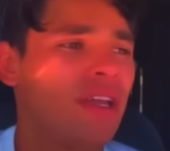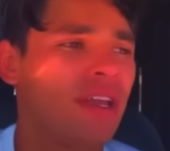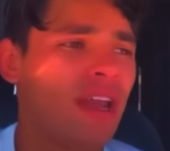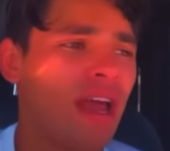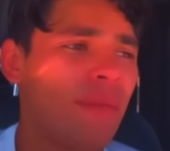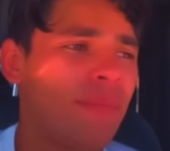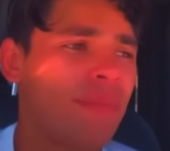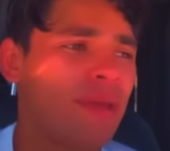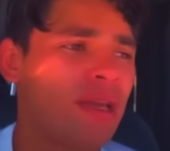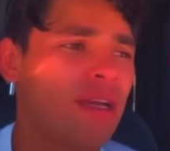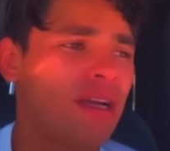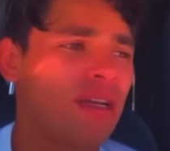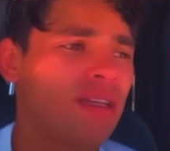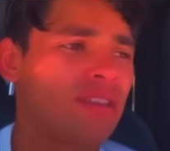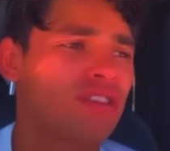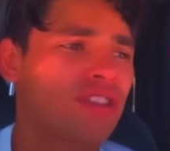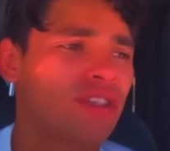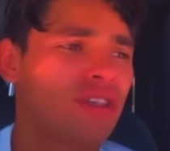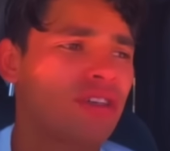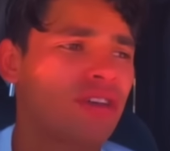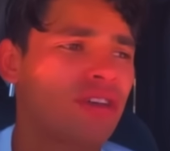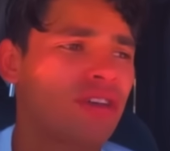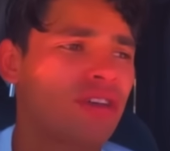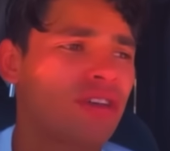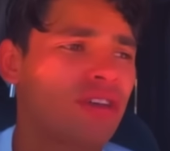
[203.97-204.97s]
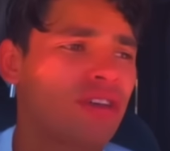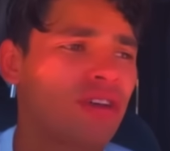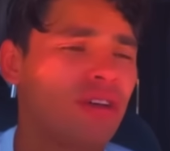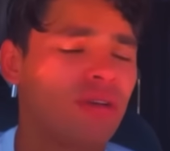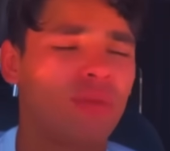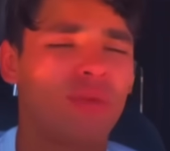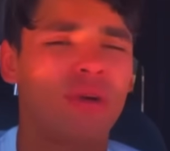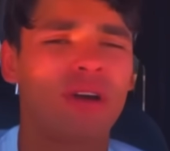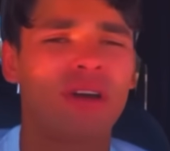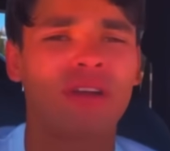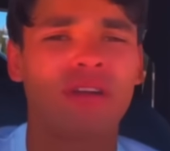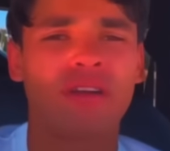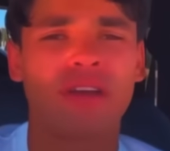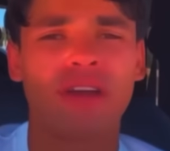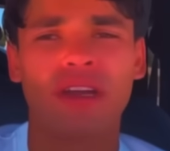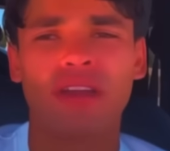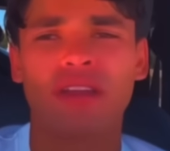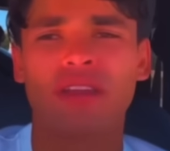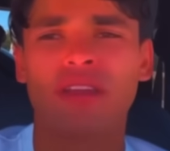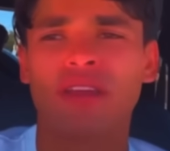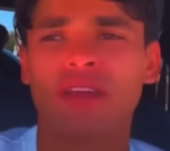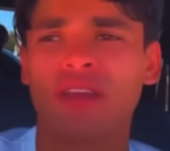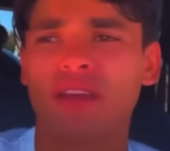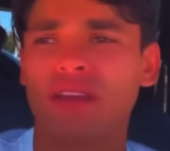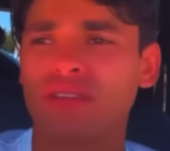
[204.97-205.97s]
And not because Shakur won or
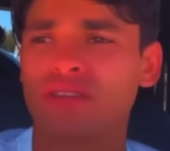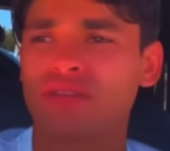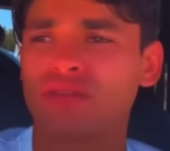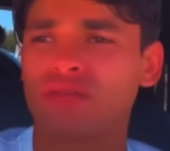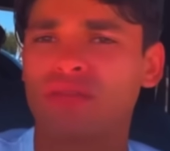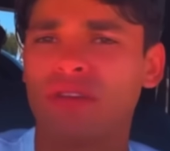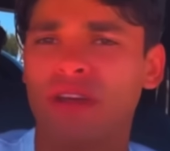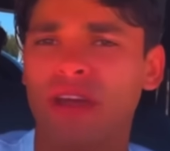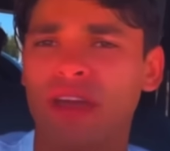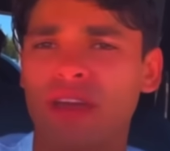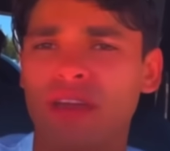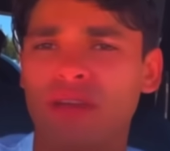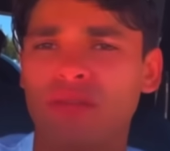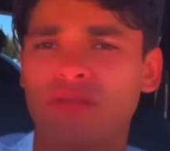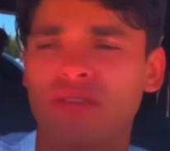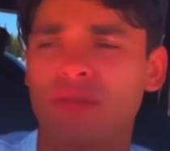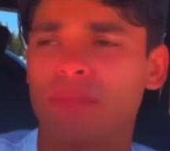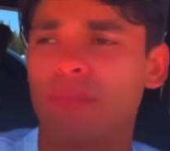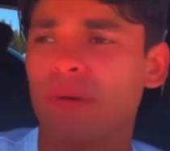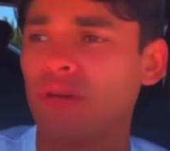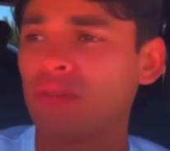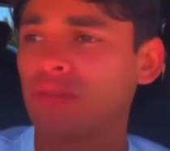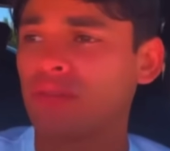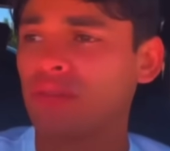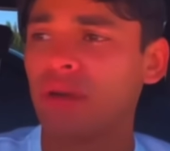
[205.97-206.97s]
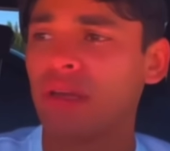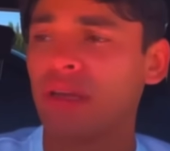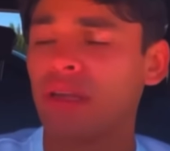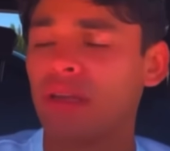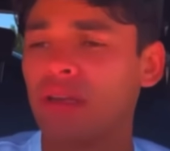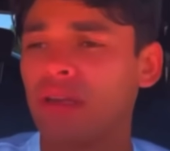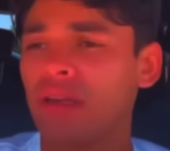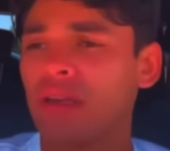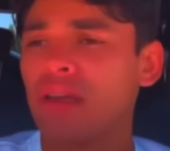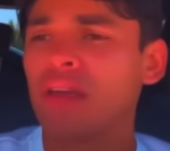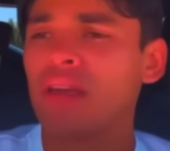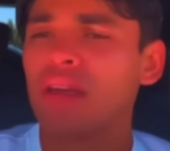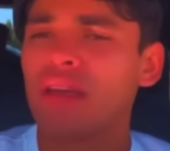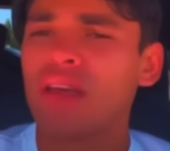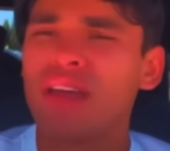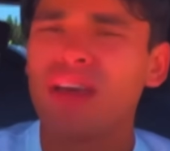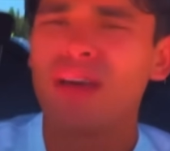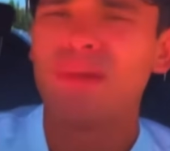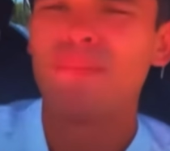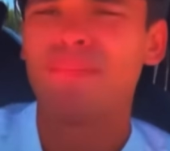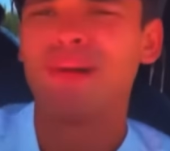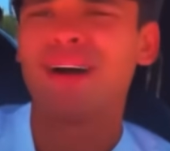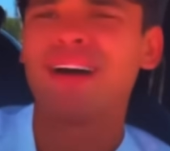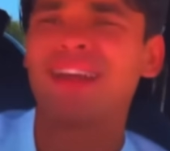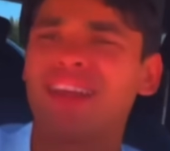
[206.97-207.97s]
anything, it's great, he was supposed to win,
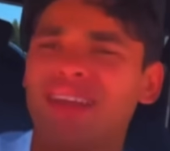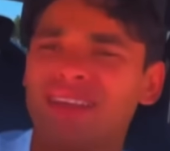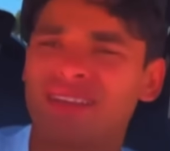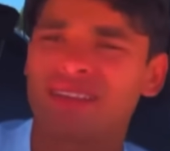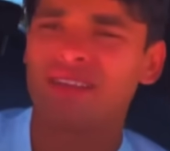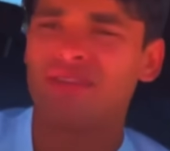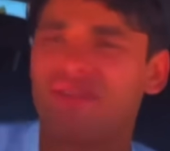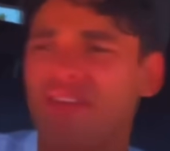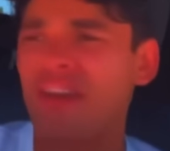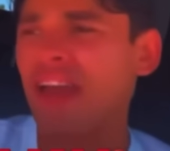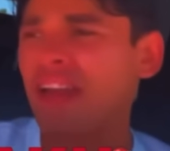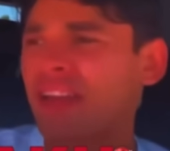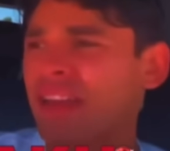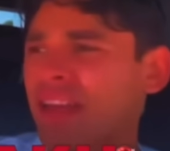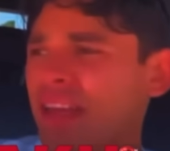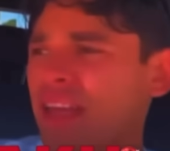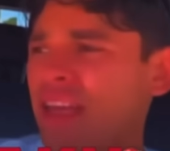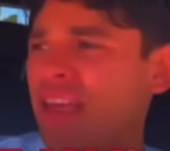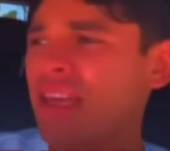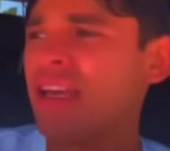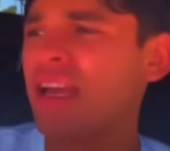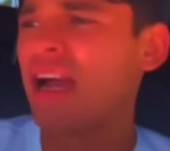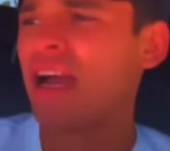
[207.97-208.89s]
but it's the fact that